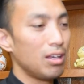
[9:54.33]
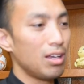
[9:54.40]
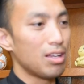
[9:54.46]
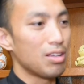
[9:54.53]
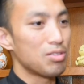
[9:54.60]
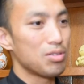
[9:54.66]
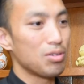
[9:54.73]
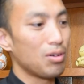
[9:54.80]

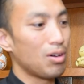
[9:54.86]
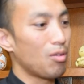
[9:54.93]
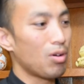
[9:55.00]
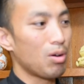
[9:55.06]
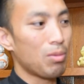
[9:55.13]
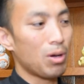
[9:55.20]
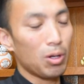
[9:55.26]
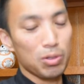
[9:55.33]
And so
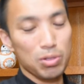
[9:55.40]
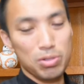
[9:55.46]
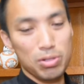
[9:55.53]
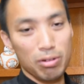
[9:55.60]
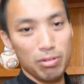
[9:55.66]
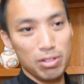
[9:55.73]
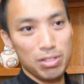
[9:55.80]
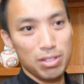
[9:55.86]
one of my altar
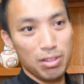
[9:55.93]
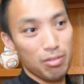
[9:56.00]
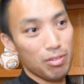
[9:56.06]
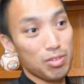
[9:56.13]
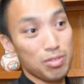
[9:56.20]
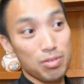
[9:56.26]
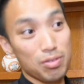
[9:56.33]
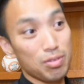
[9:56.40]
servers said,
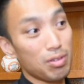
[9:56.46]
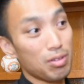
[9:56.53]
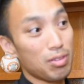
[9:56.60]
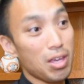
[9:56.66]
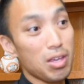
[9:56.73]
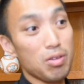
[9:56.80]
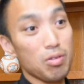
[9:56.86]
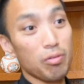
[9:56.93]

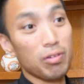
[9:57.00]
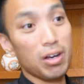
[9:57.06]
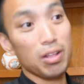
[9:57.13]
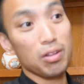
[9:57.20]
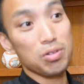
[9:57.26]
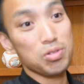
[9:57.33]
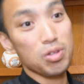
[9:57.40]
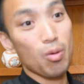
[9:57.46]
"Thank you,
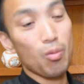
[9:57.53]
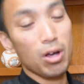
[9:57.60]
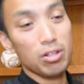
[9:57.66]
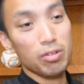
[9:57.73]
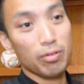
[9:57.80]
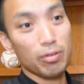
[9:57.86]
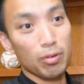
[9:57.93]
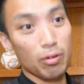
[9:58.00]
Father, so
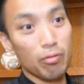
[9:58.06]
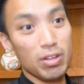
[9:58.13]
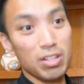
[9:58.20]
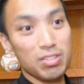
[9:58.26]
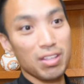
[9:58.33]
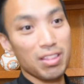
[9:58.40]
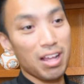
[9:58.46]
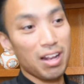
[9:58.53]
much for
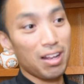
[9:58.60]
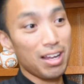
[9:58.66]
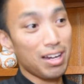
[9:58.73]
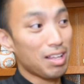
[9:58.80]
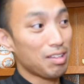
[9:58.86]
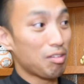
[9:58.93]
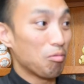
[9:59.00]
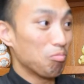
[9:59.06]
fixing that light." And
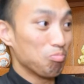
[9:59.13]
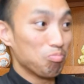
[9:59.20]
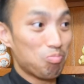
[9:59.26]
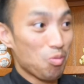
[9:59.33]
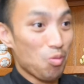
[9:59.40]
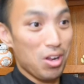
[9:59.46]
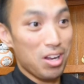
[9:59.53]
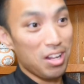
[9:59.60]
I said,
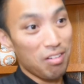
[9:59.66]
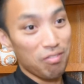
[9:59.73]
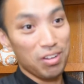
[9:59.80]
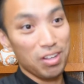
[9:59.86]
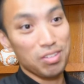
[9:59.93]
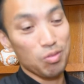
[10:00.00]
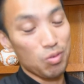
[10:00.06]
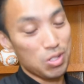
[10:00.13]
we didn't
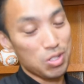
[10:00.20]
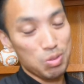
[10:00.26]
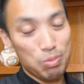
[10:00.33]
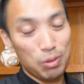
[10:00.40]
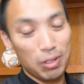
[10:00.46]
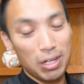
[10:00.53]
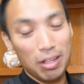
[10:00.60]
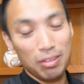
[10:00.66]
fix it. We just
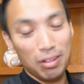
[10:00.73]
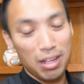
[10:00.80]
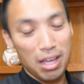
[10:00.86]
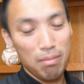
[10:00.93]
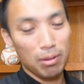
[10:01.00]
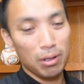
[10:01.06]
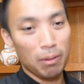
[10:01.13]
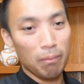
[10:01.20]
pulled out the
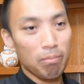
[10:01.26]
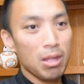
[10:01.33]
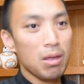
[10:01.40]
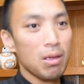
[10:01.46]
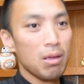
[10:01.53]
light bulb.